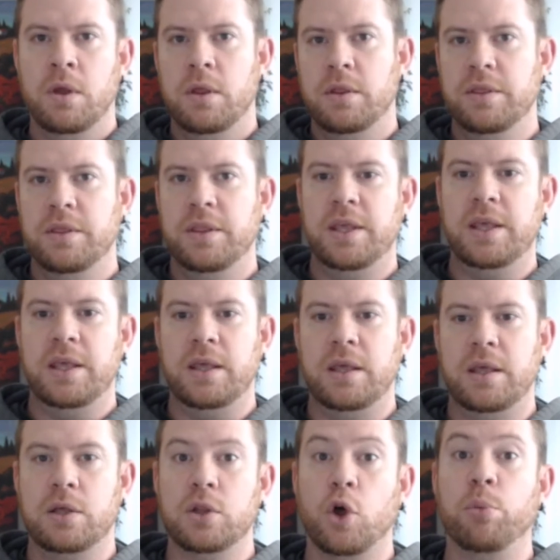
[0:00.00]

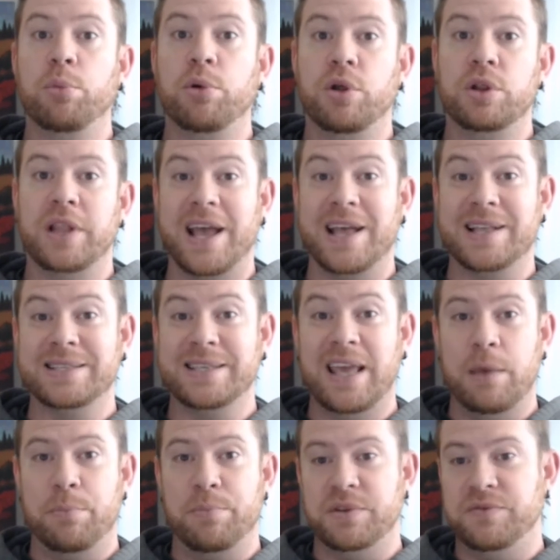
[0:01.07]
The global
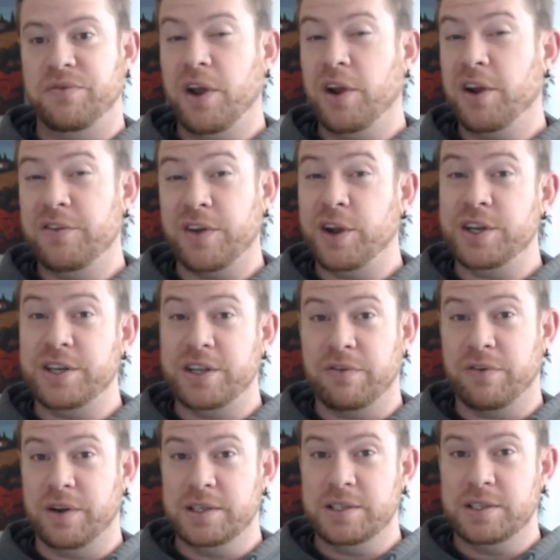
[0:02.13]
landscape is very, very
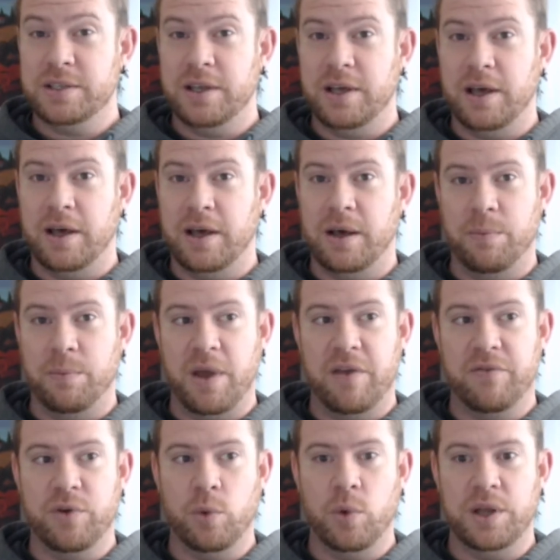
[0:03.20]
different.
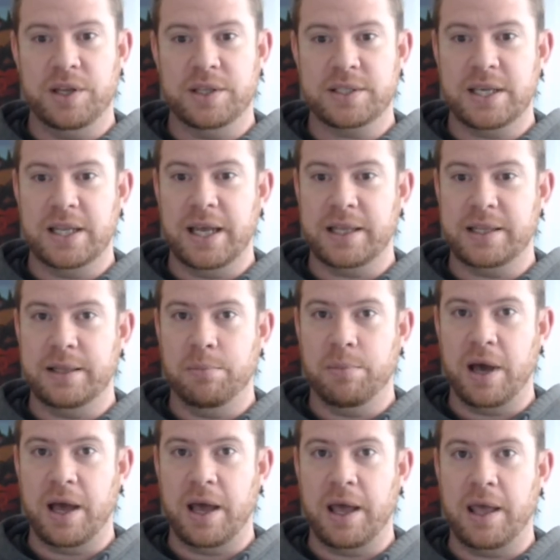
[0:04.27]
Everyone is connected
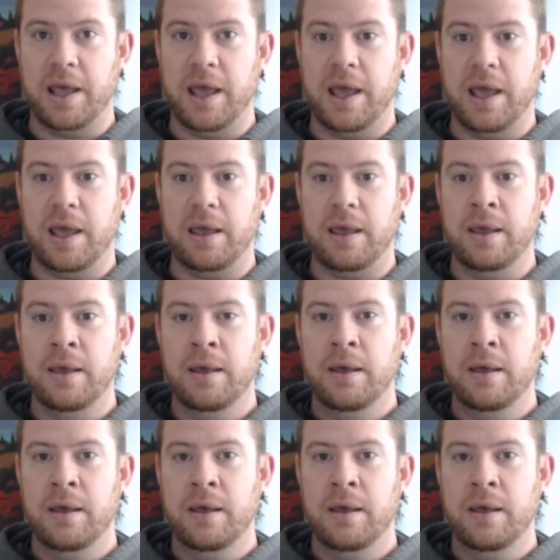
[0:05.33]
by a